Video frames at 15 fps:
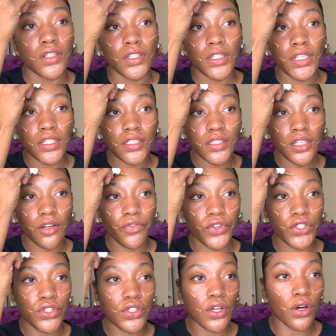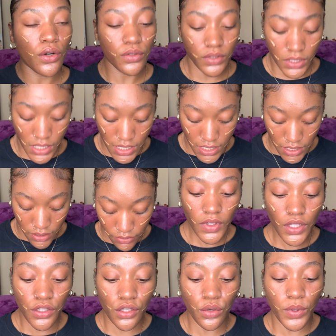This stuff is so thick.
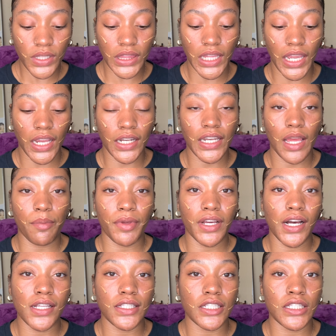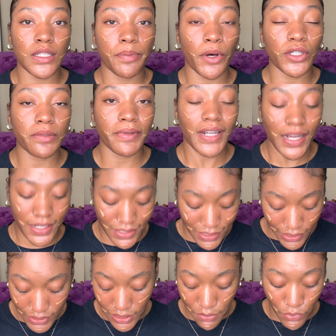You would think that because it's supposed to be like a
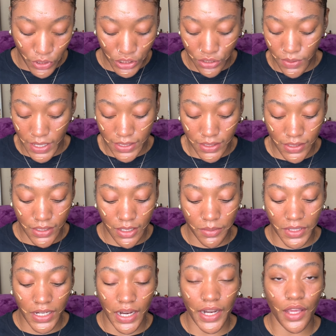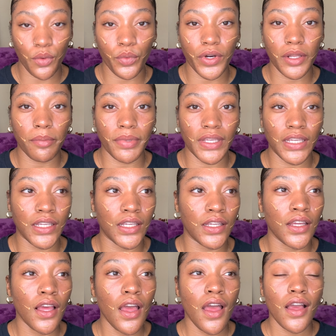tinted moisturizer or something that it would
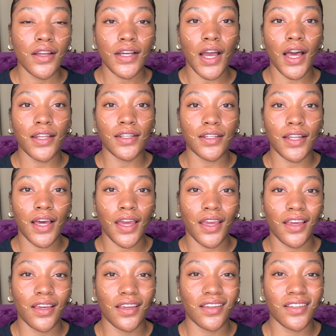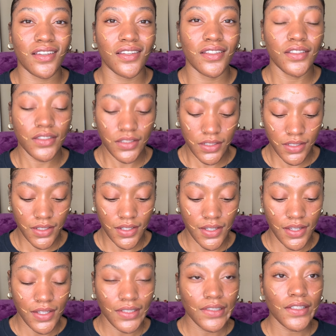be kind of like
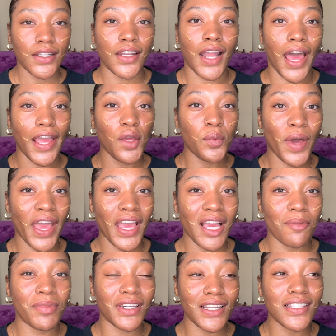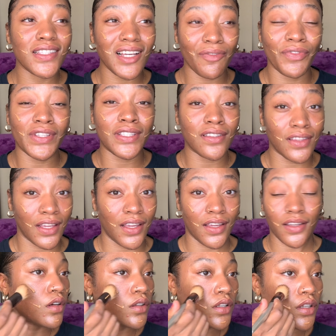lightweight, but this stuff is
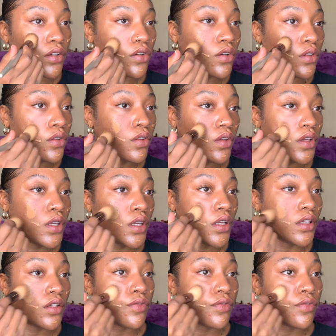thick. So let's just see.